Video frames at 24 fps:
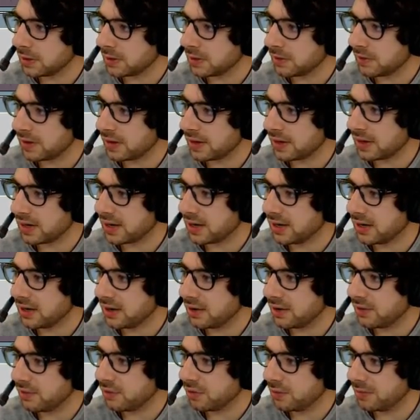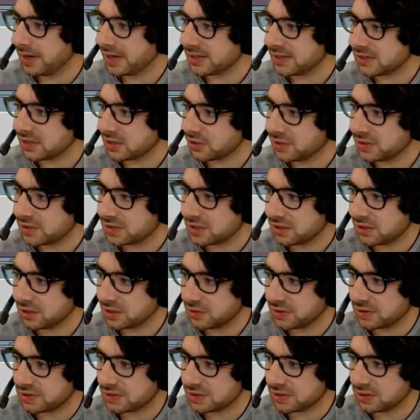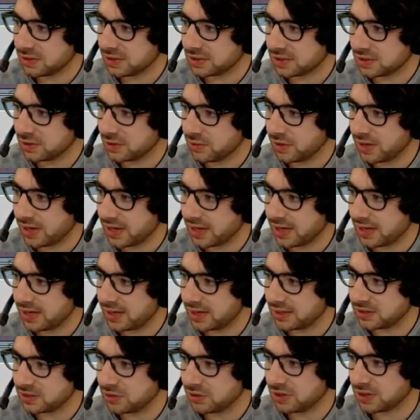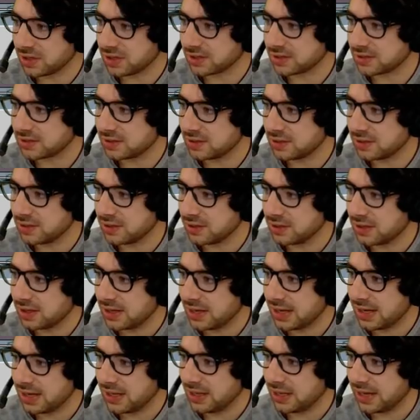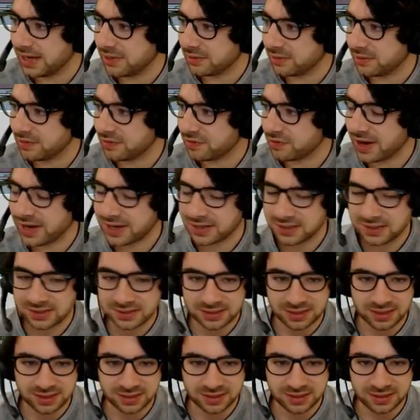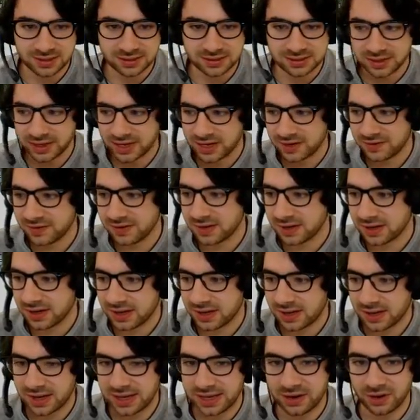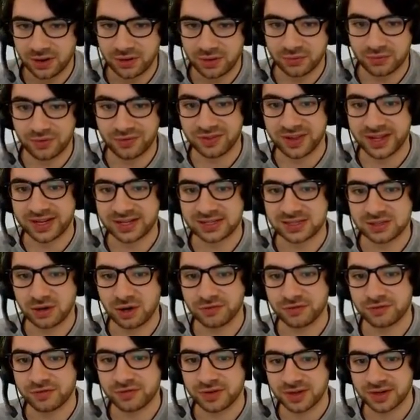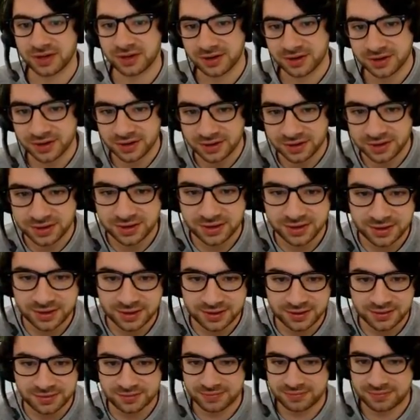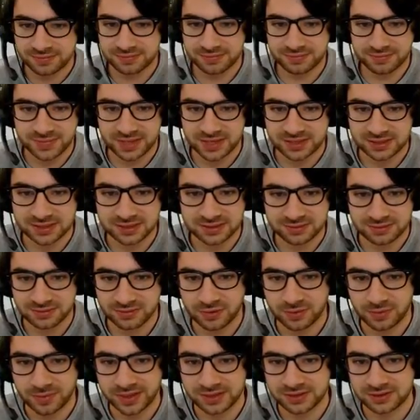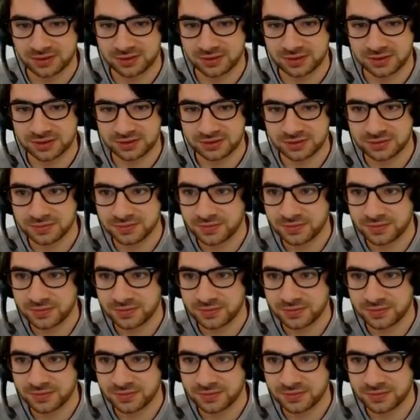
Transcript: Right, and what makes a crystal is the way, there's two things. How light refracts inside of it and reflects off of it. That's what makes a crystal.